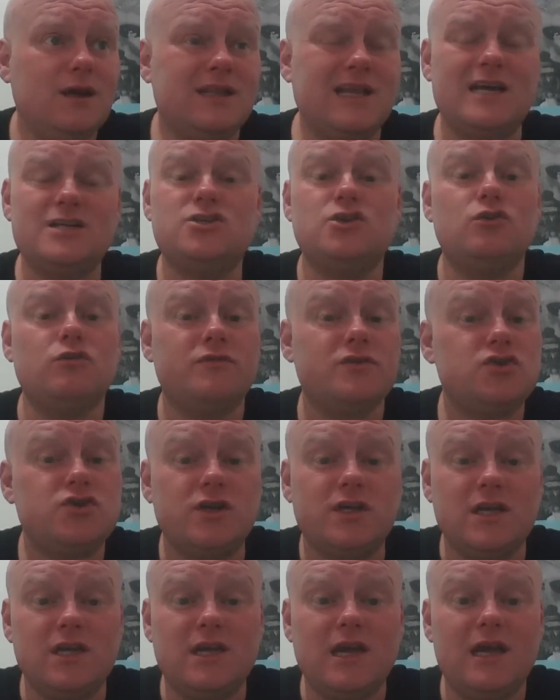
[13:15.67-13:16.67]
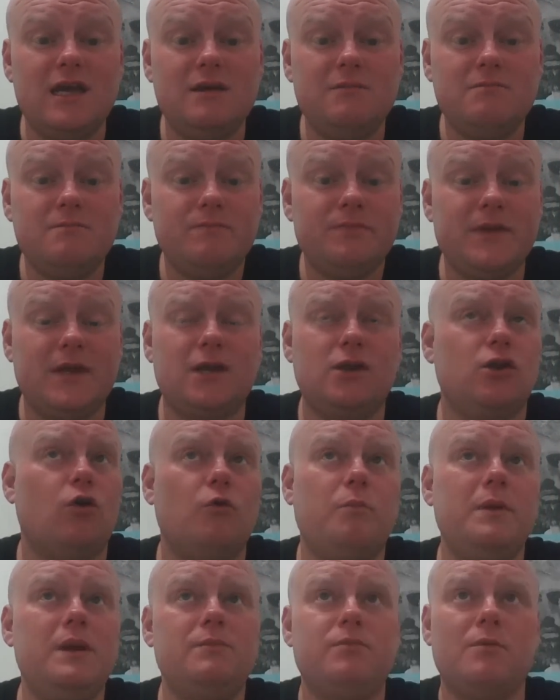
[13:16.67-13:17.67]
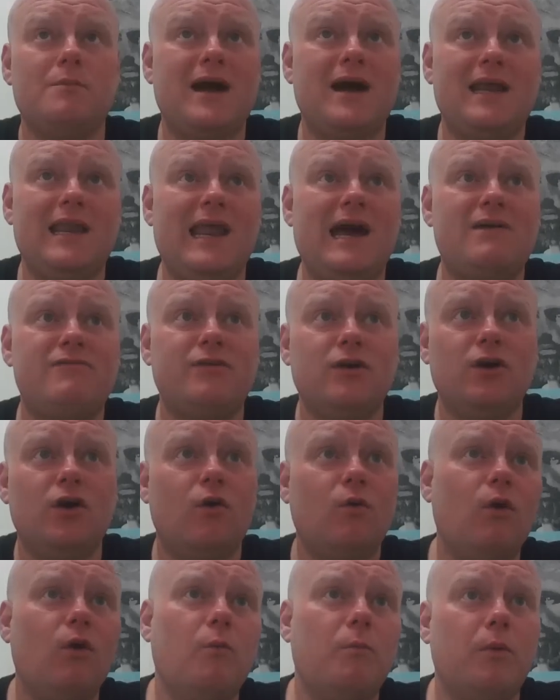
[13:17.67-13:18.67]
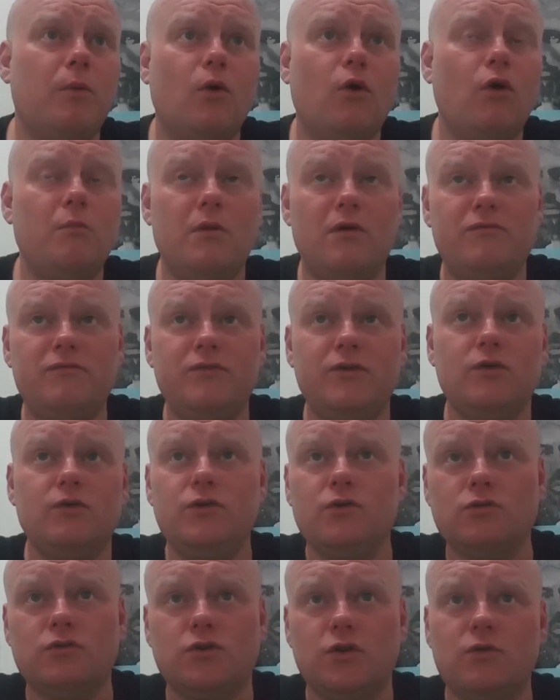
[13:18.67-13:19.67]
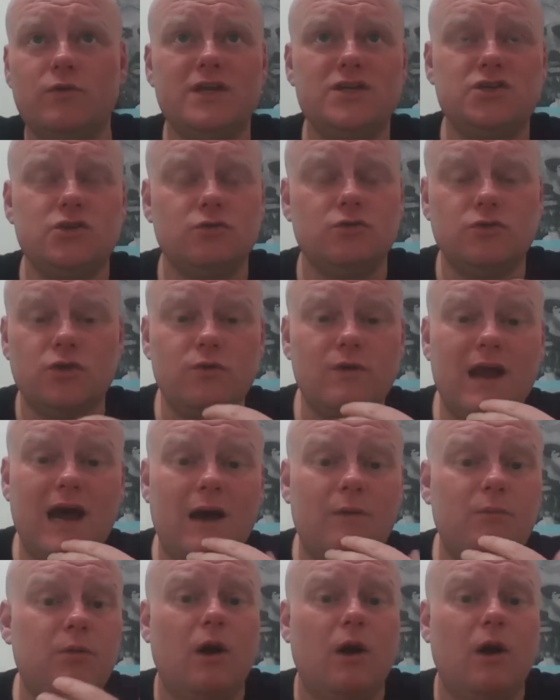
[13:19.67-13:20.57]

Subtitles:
That is another tricky game. And I know people might laugh and go, oh, Bournemouth, you'll do this, you'll do that.